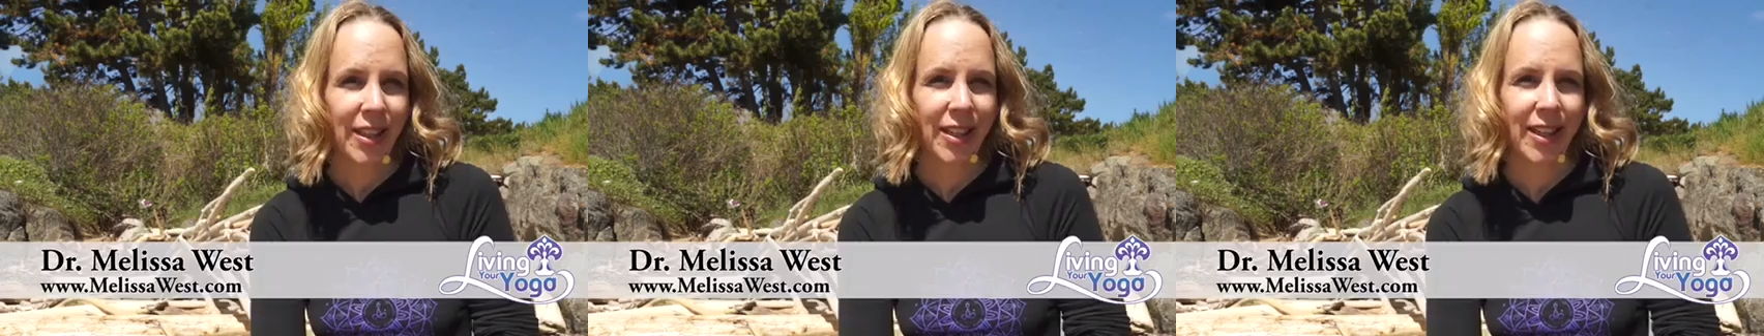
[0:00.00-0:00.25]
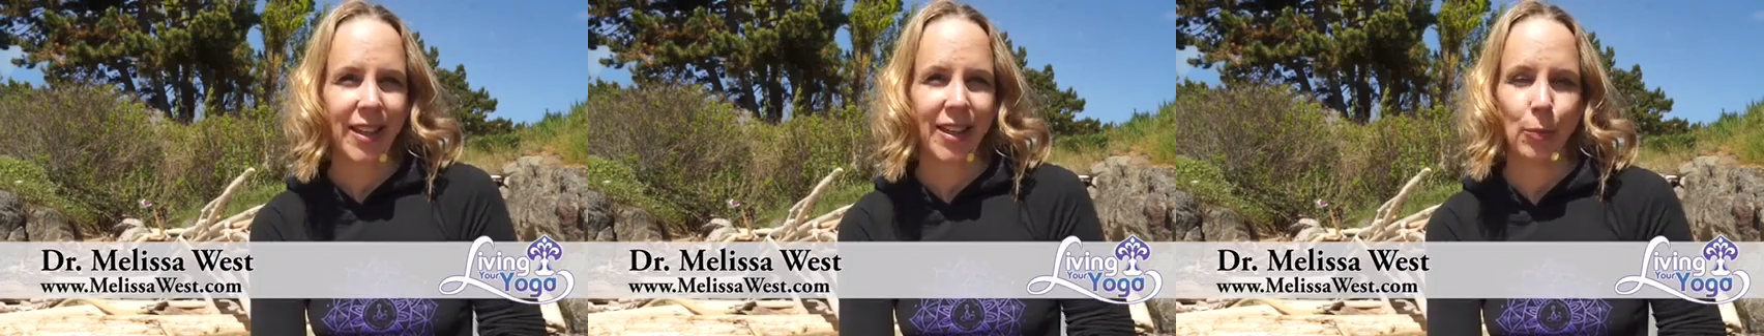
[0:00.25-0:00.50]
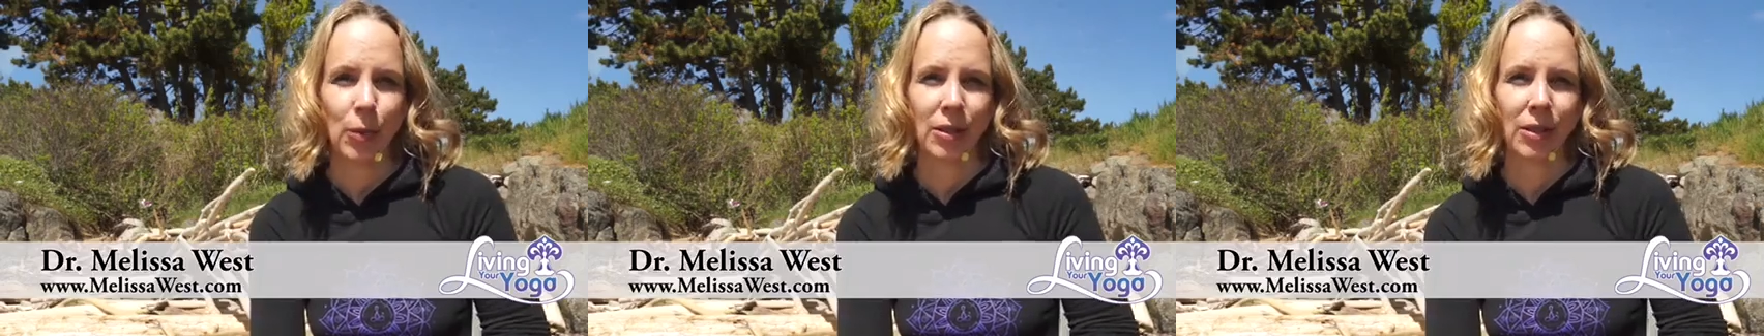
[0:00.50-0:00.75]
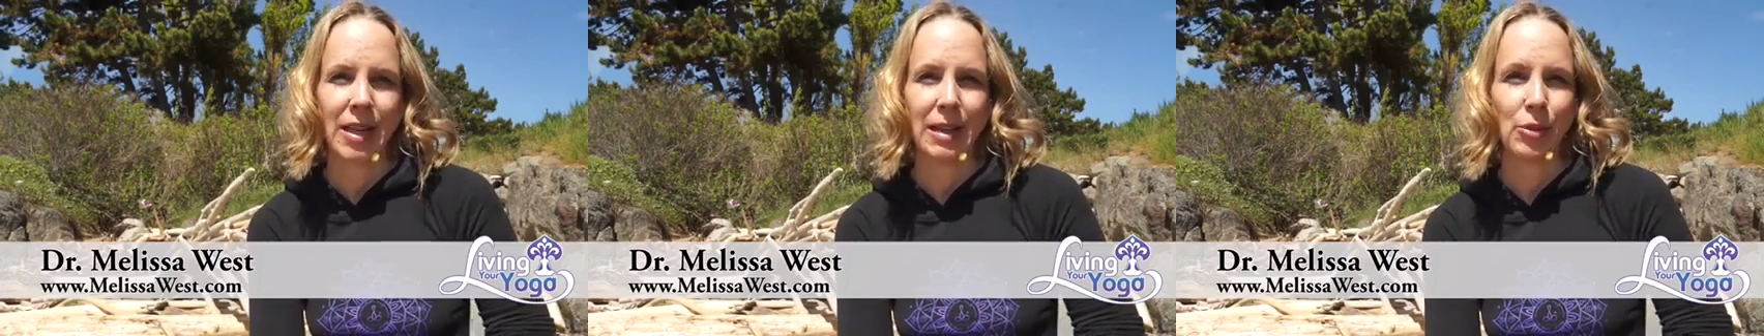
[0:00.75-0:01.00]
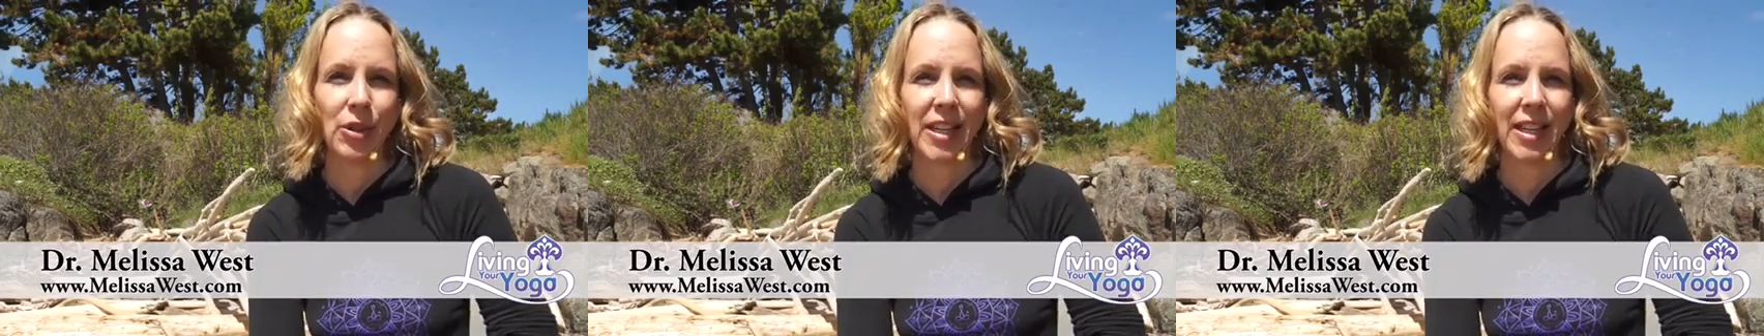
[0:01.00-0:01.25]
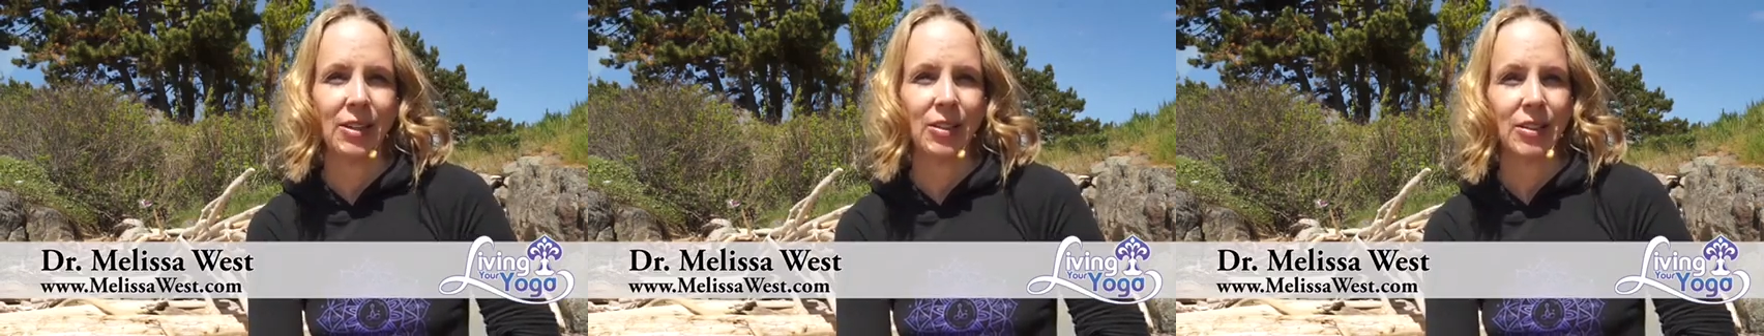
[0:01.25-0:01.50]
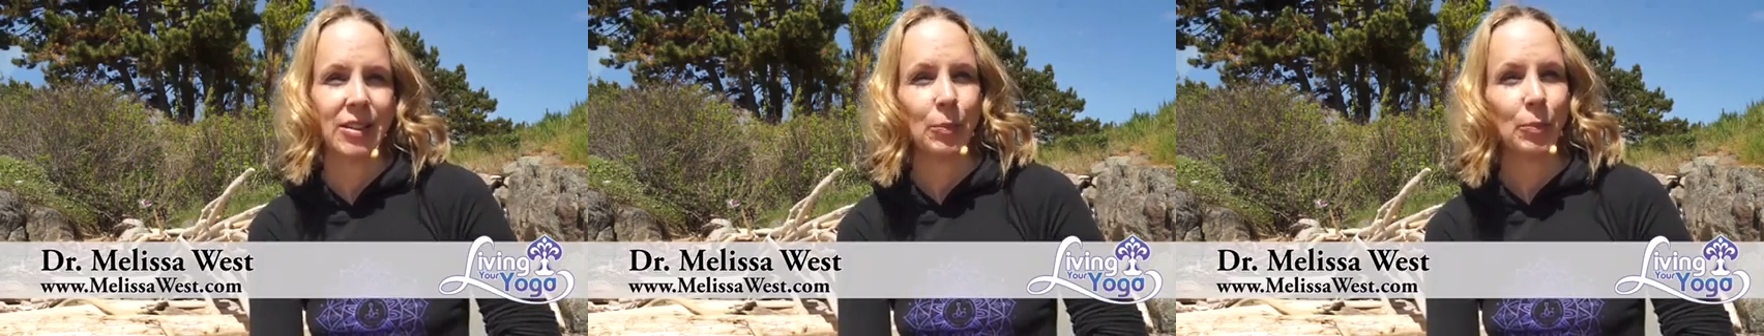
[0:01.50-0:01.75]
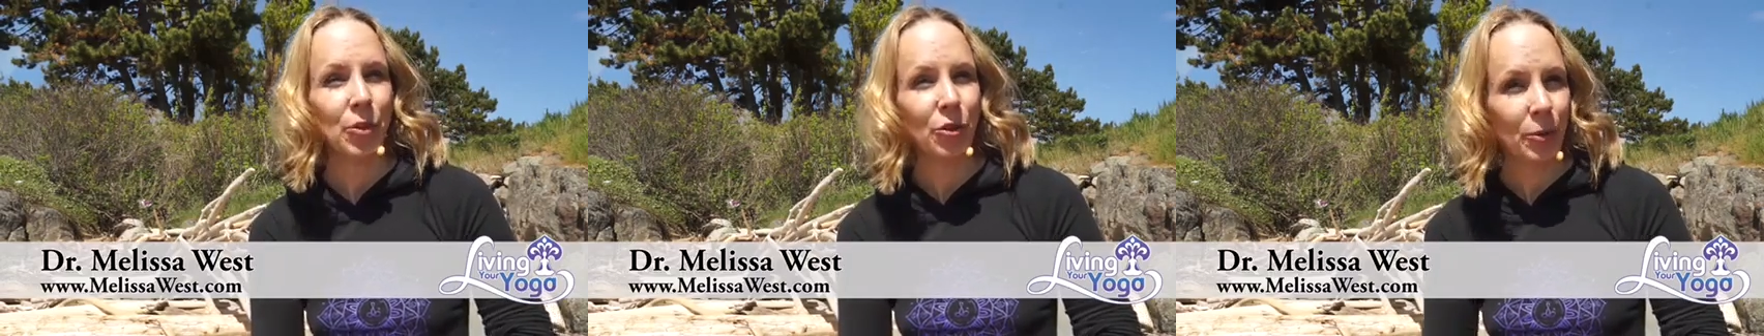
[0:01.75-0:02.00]
and I have been collaborating on
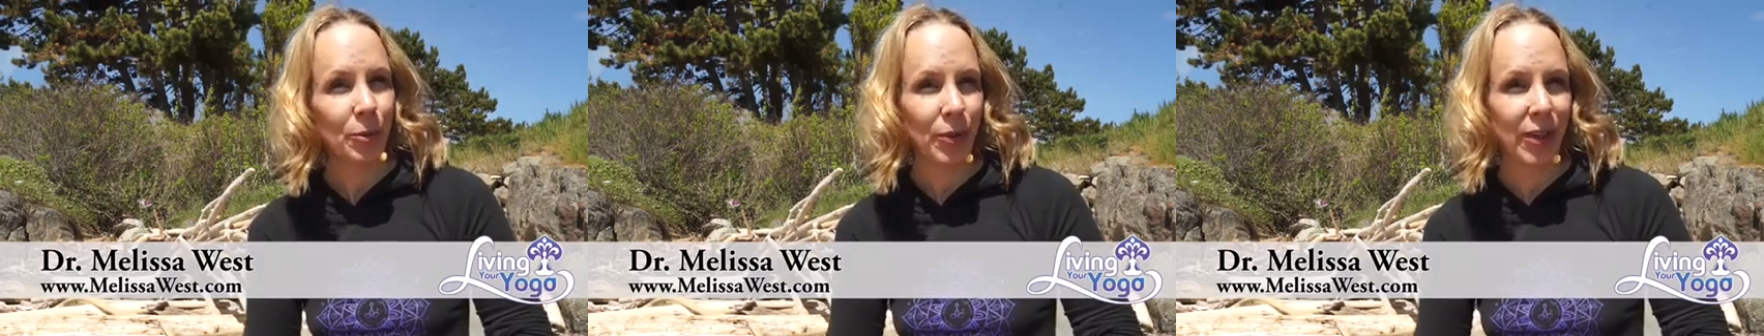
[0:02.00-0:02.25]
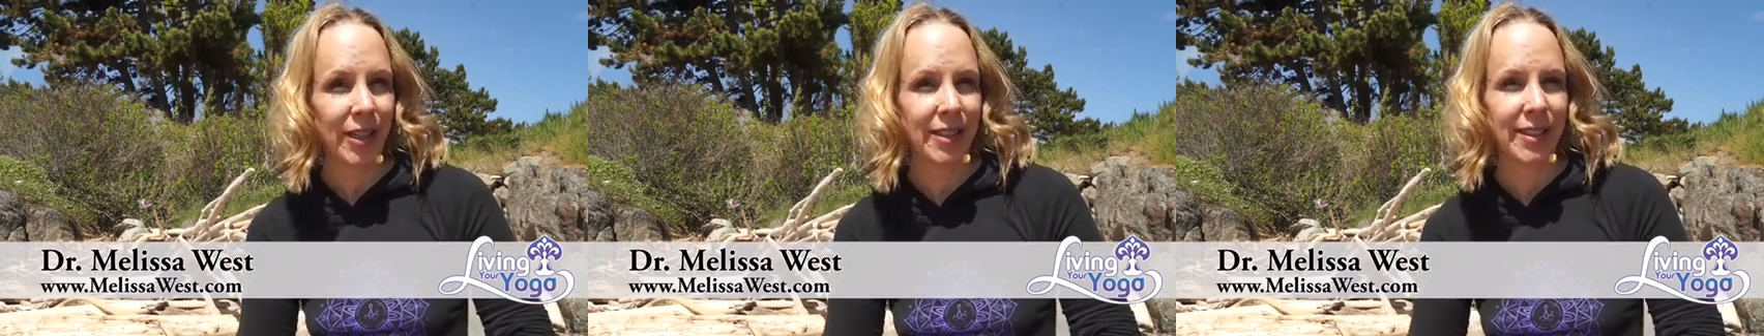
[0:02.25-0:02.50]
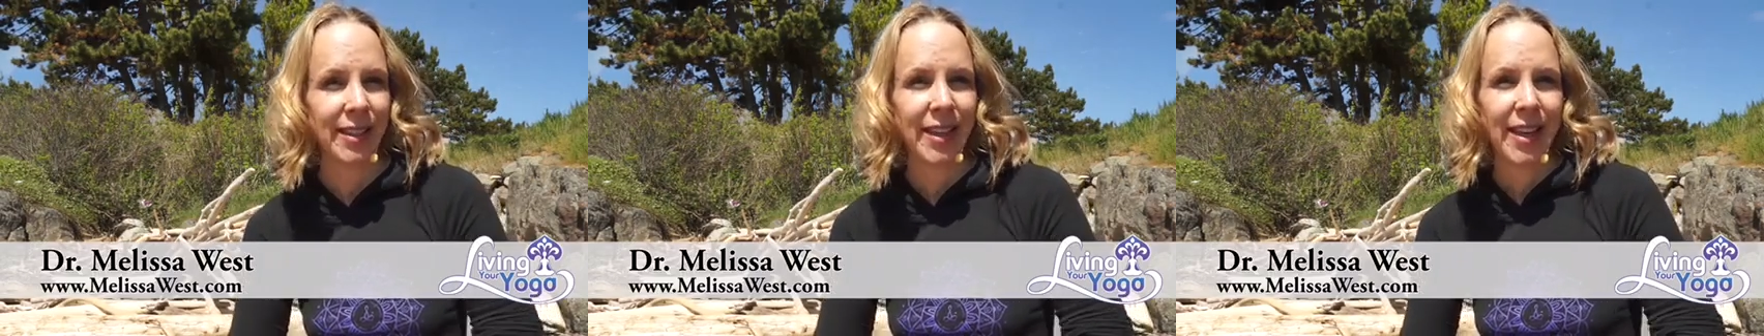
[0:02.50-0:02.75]
some movement breaks,